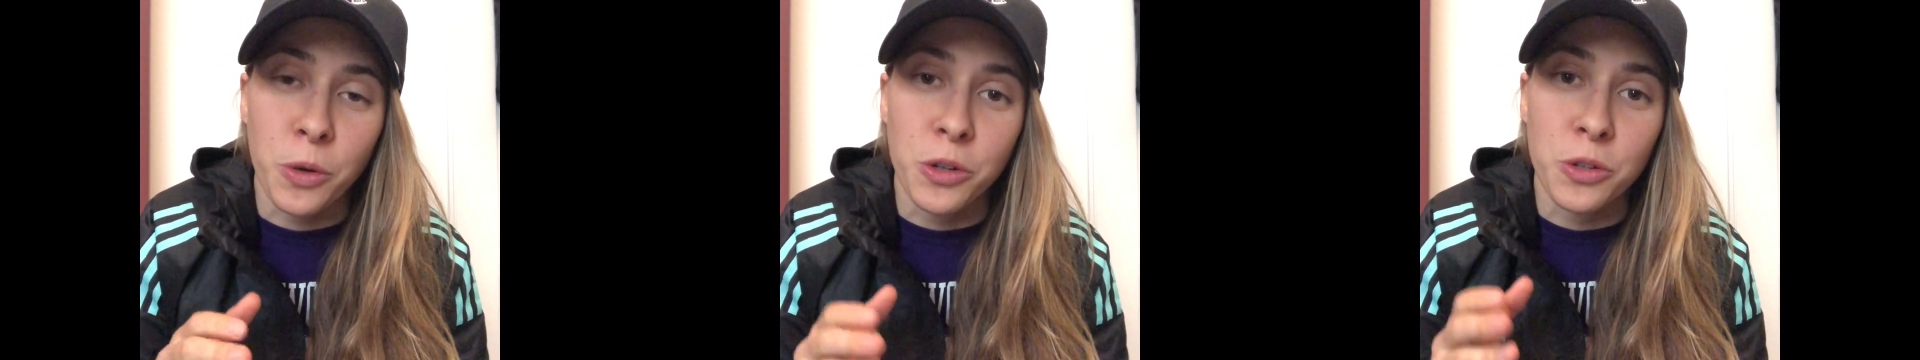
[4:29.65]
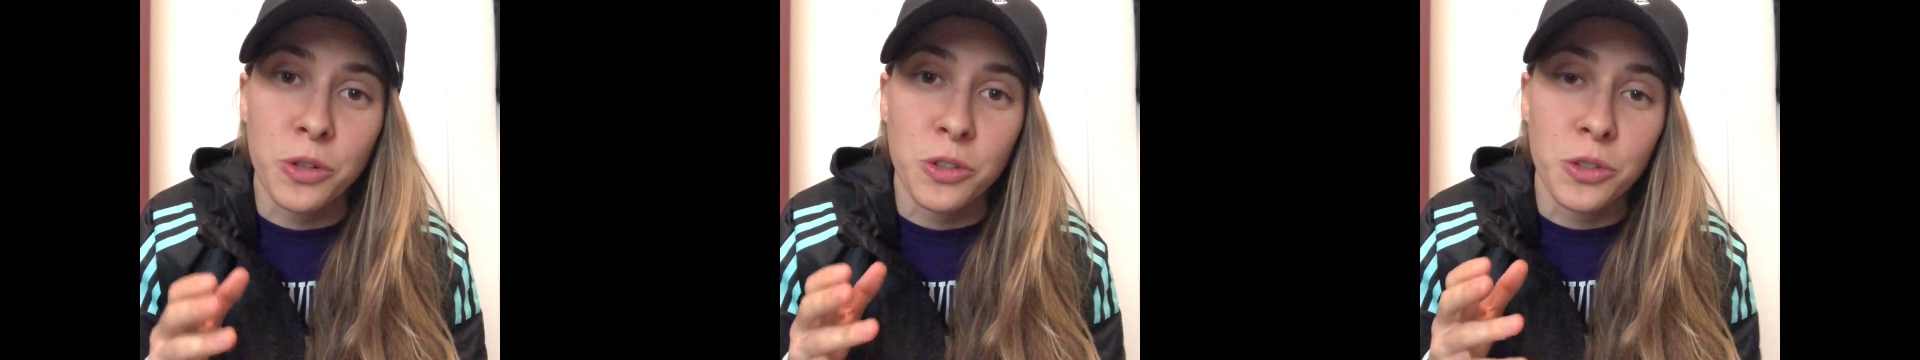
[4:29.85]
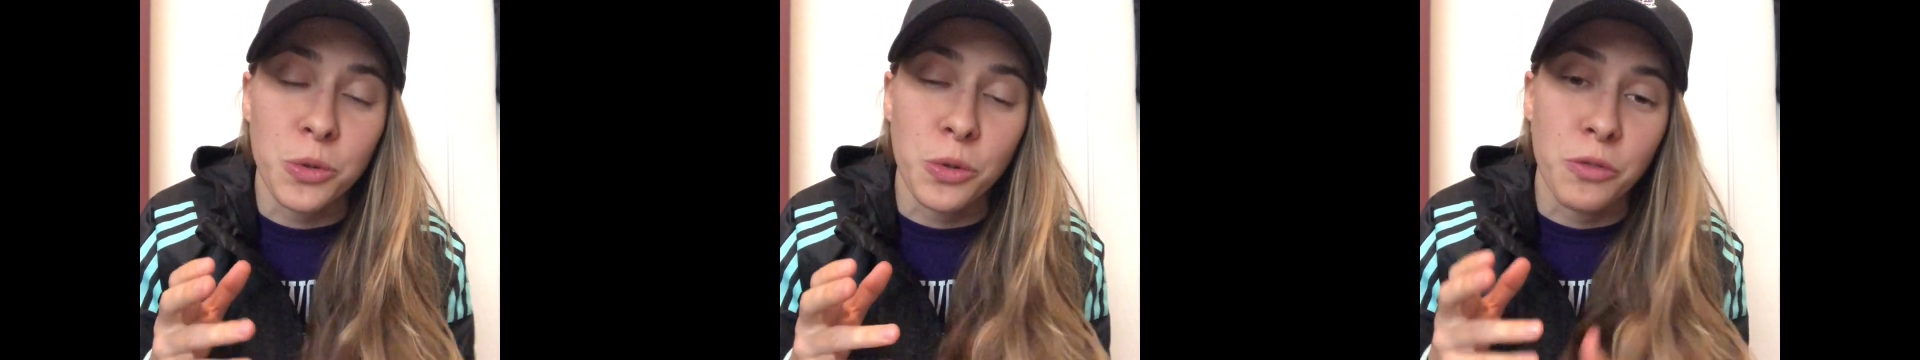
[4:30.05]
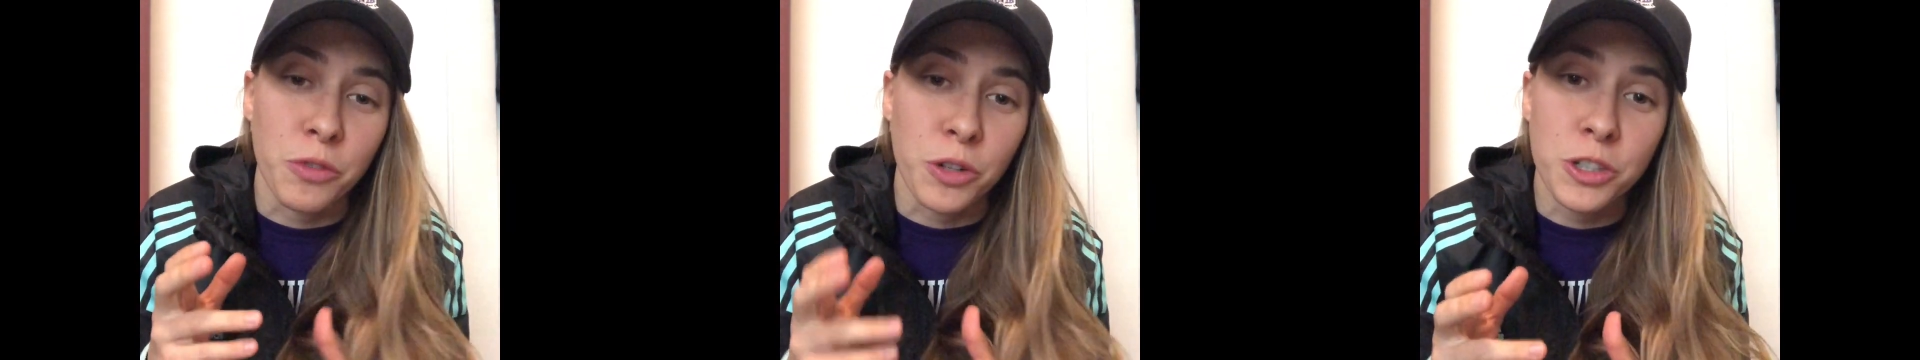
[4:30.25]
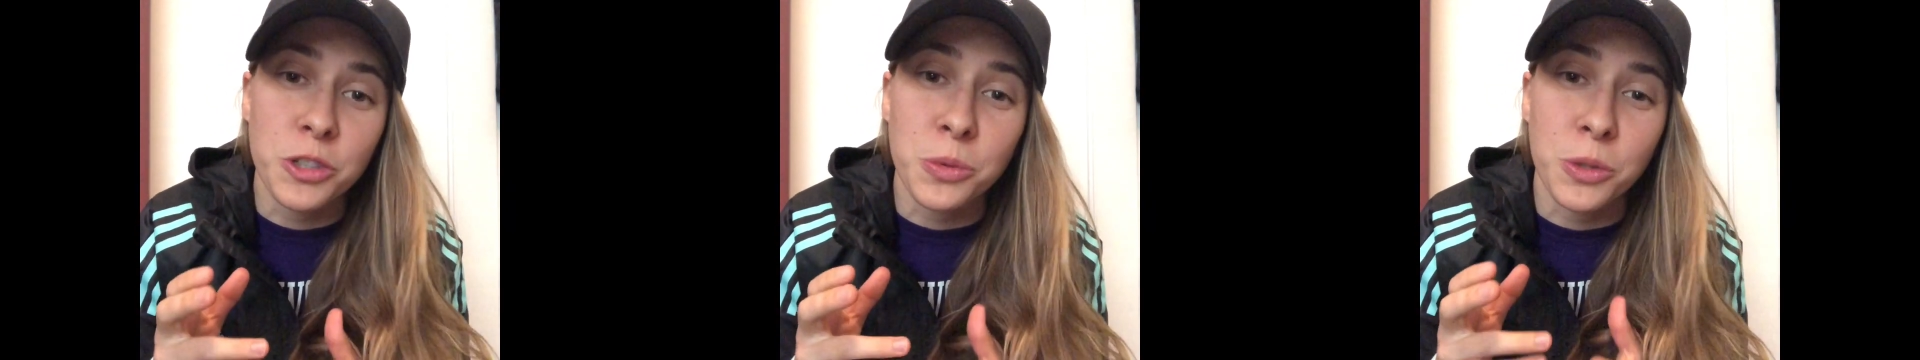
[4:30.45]
where you can do a
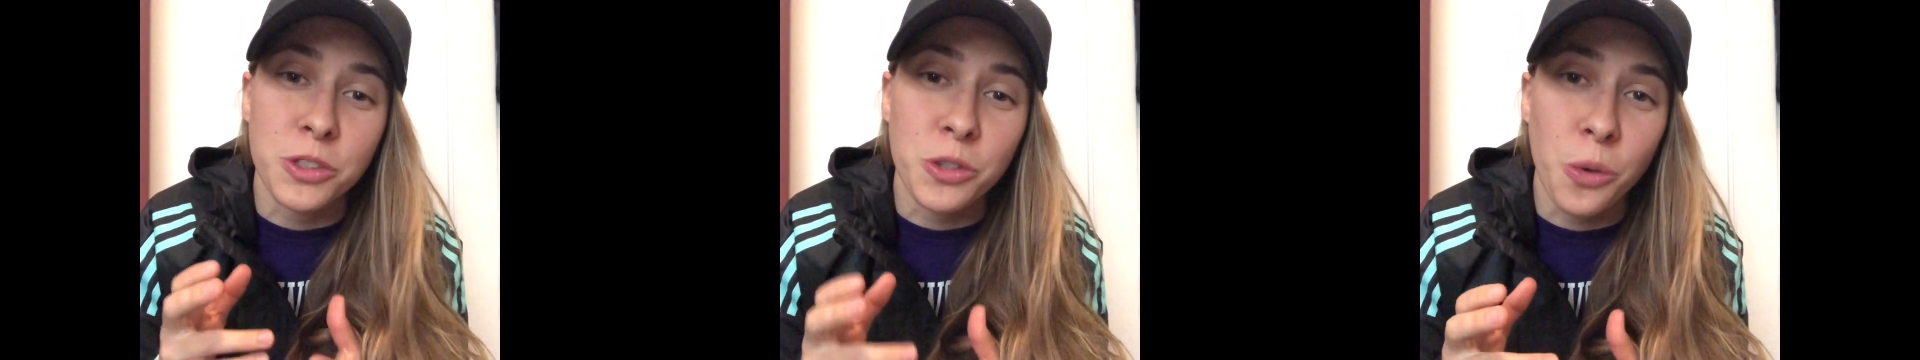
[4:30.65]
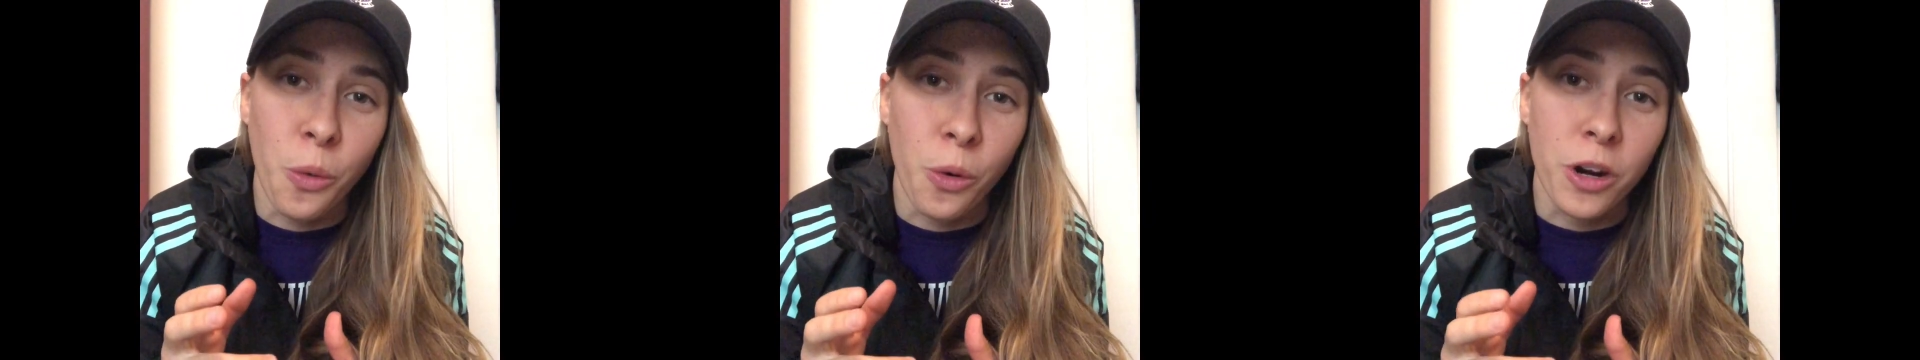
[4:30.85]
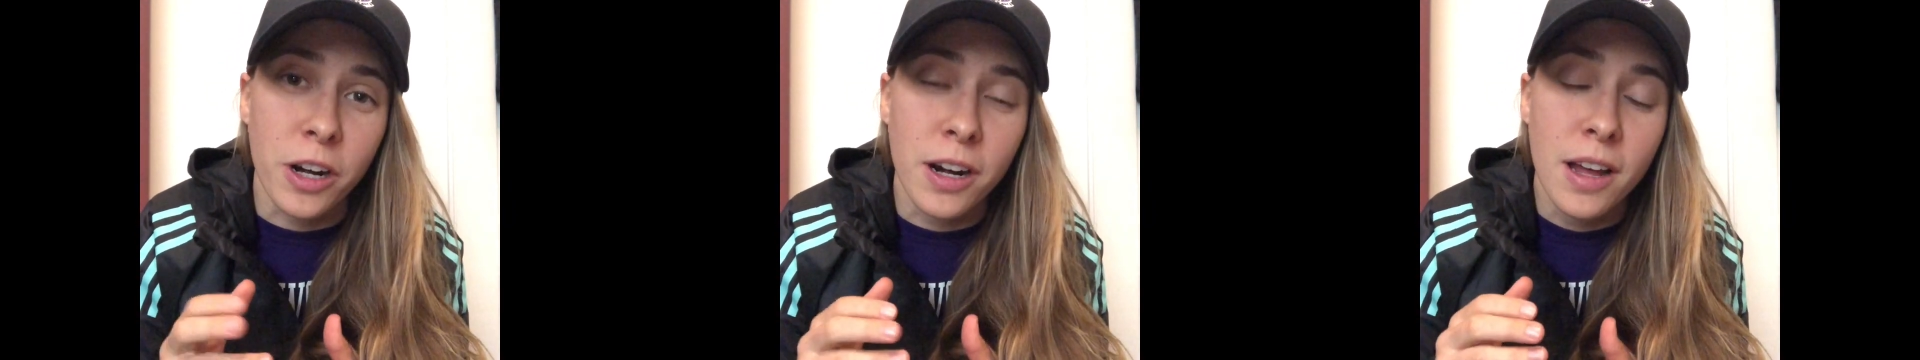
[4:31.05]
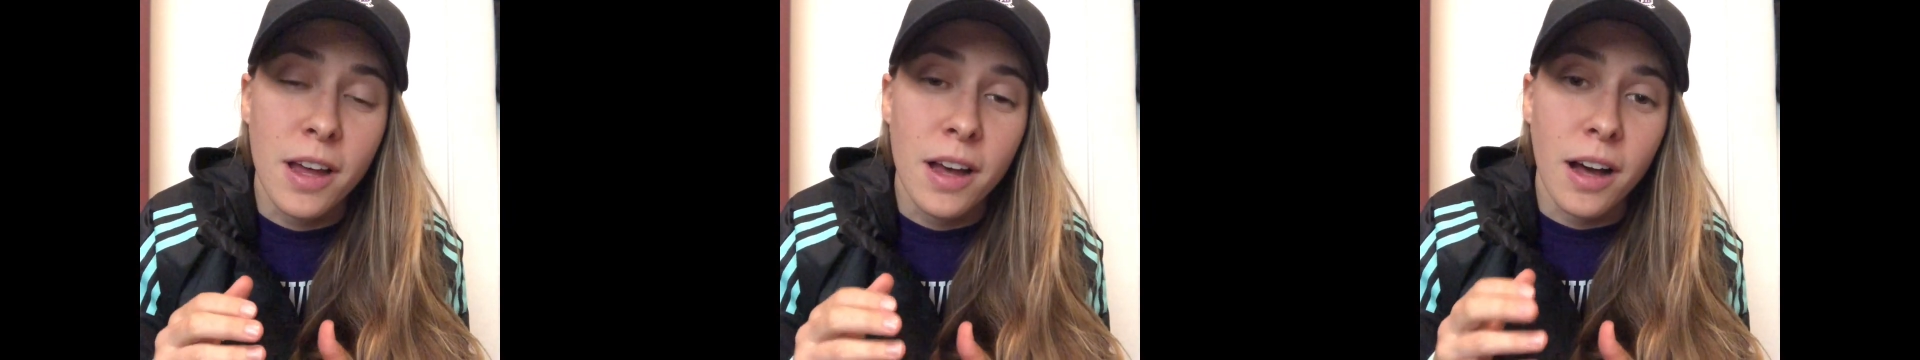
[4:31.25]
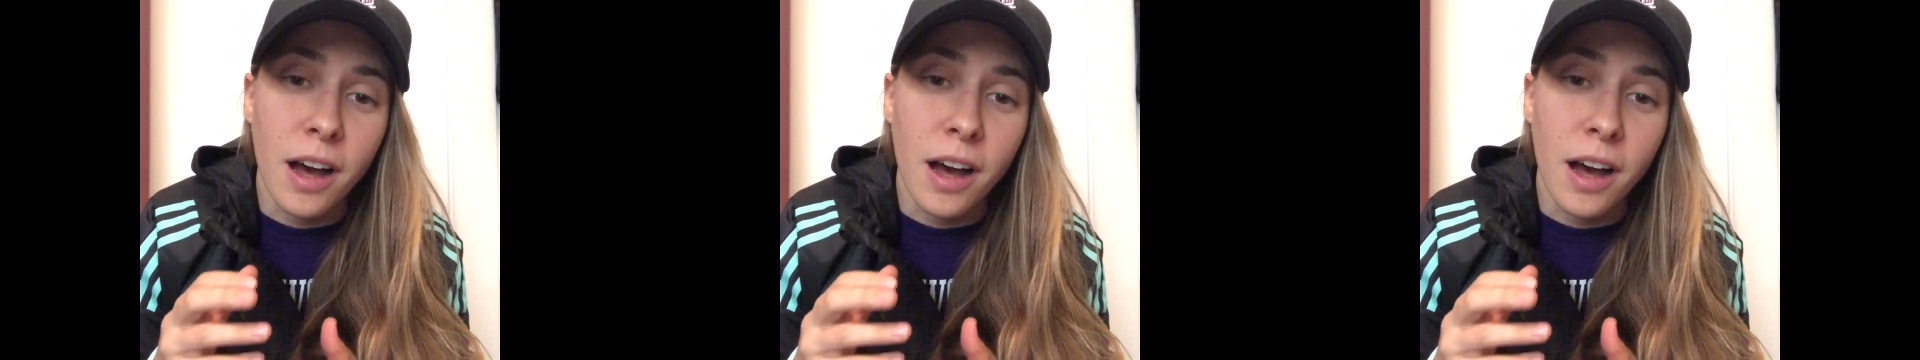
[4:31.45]
virtual tour